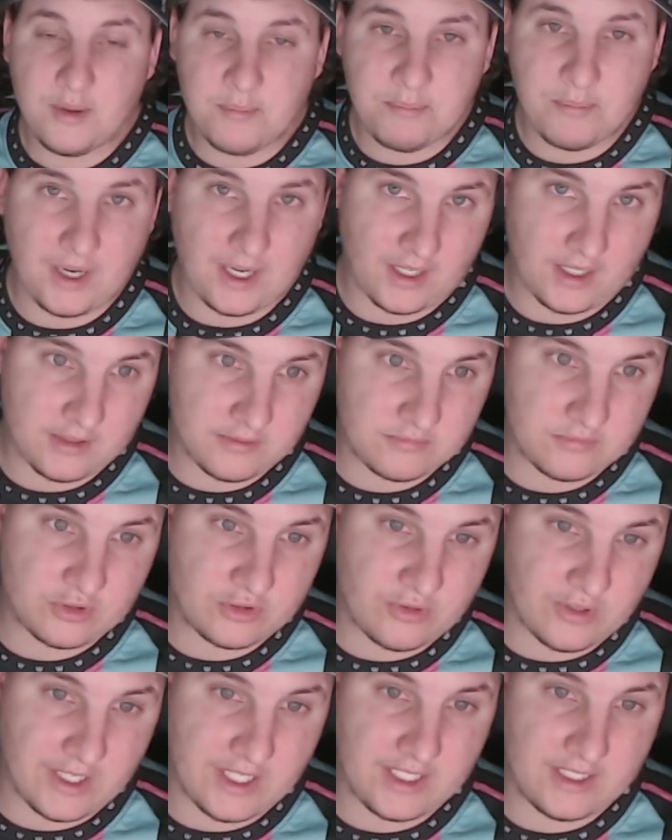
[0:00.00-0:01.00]
but
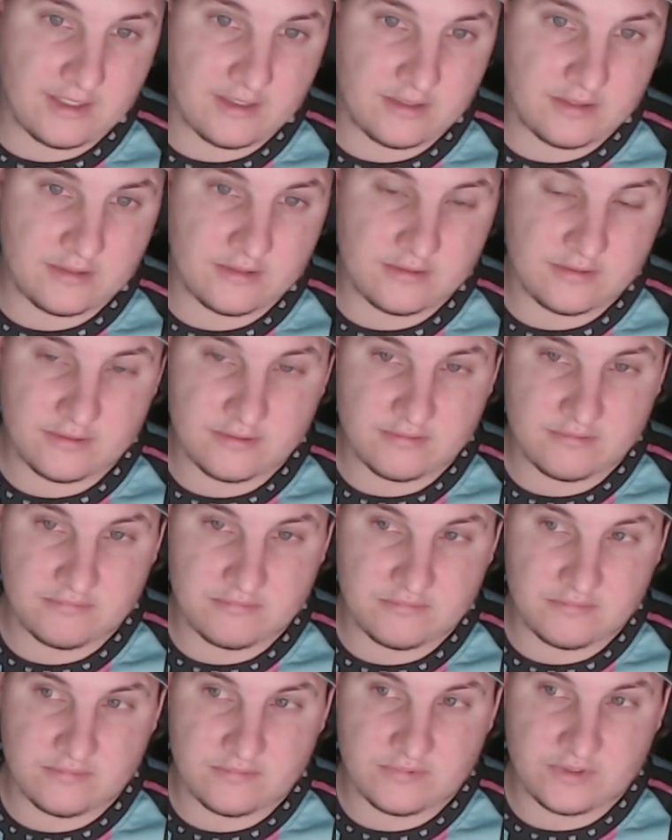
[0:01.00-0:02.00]
credit
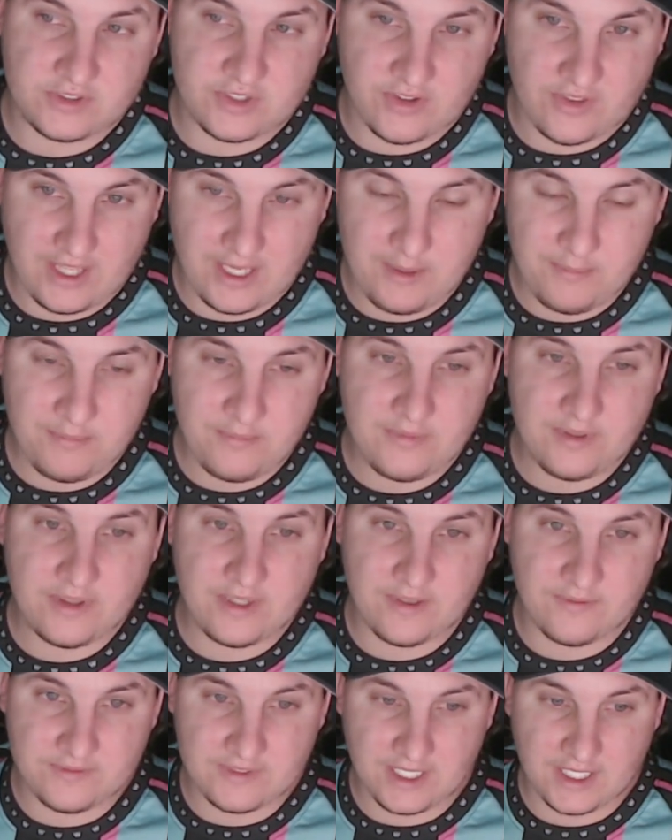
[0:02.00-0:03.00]
to them,
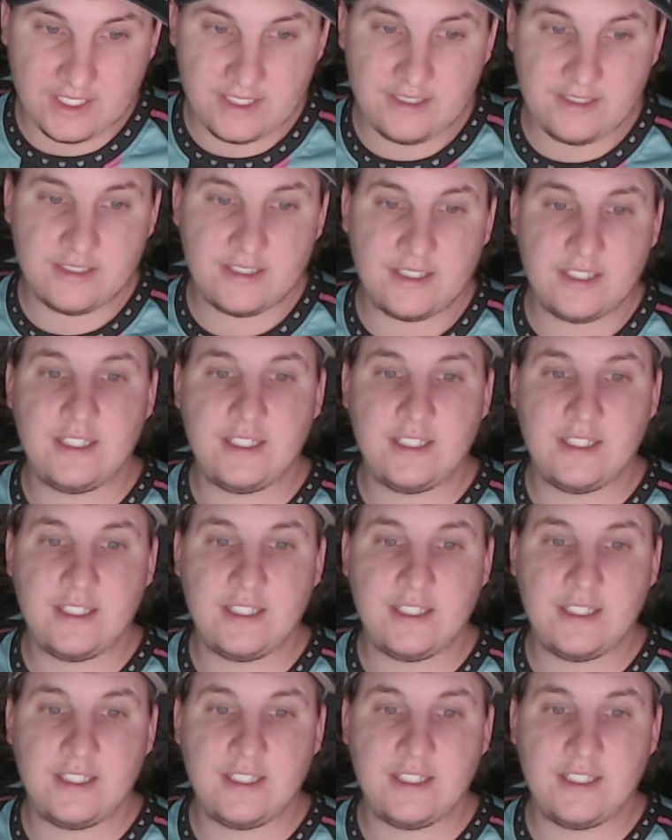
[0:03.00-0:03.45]
they've done it.